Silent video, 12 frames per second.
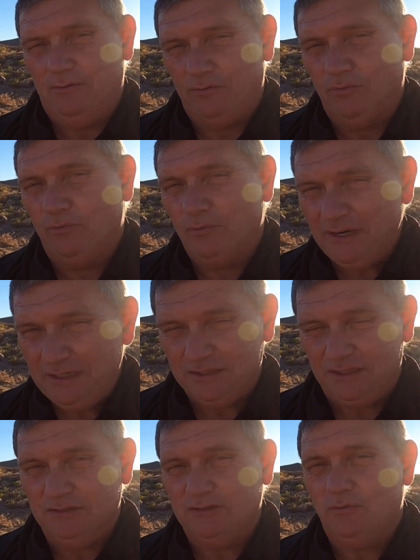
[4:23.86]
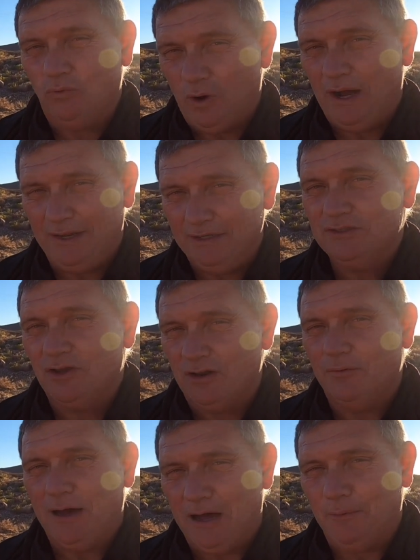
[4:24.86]
The reasons why it's
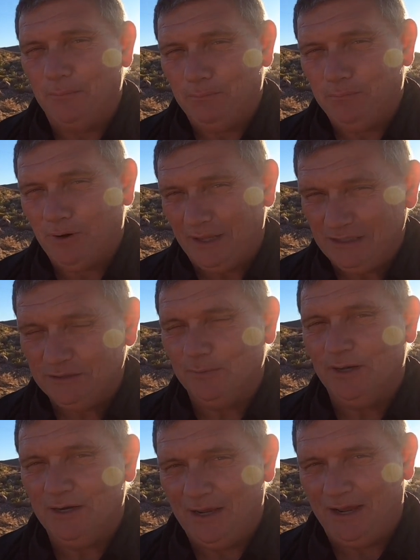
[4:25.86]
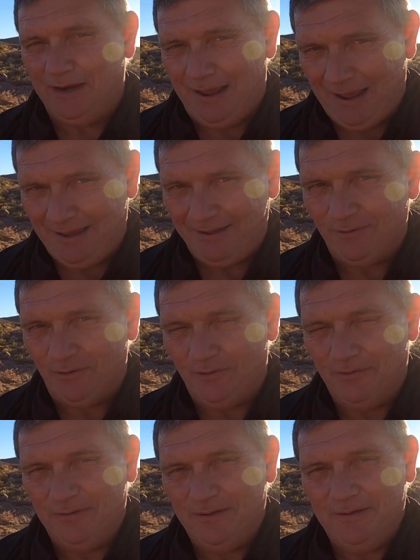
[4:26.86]
all about placement and
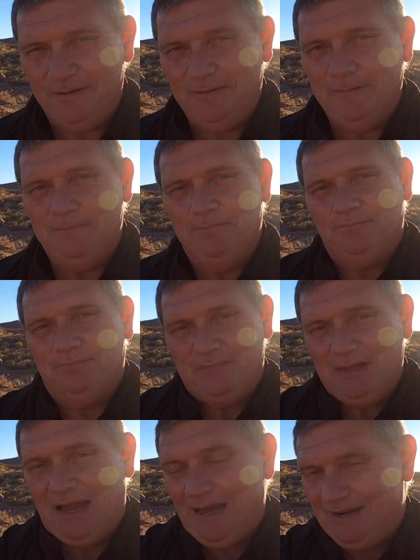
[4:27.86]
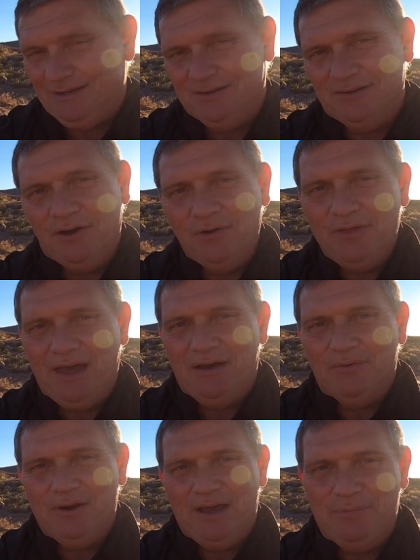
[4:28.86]
angle. I didn't know
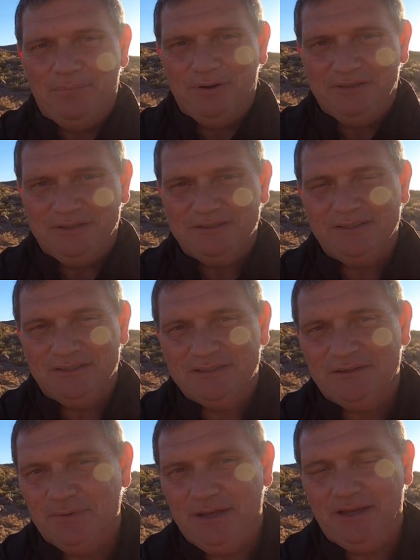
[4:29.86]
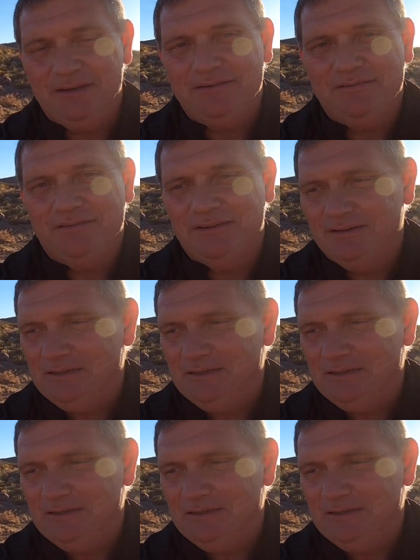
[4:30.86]
that when I put the system in.